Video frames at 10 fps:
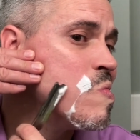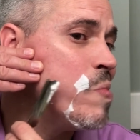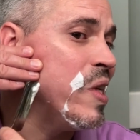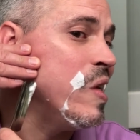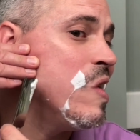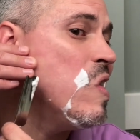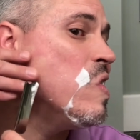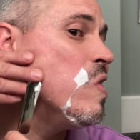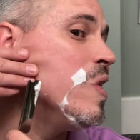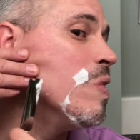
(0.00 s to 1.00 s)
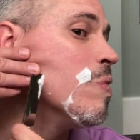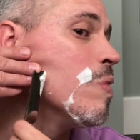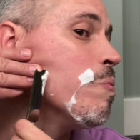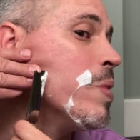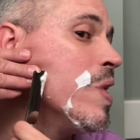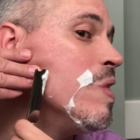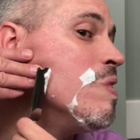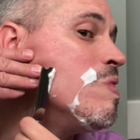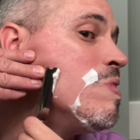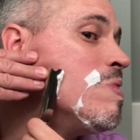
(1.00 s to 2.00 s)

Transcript: meaning he, the owner, Ben,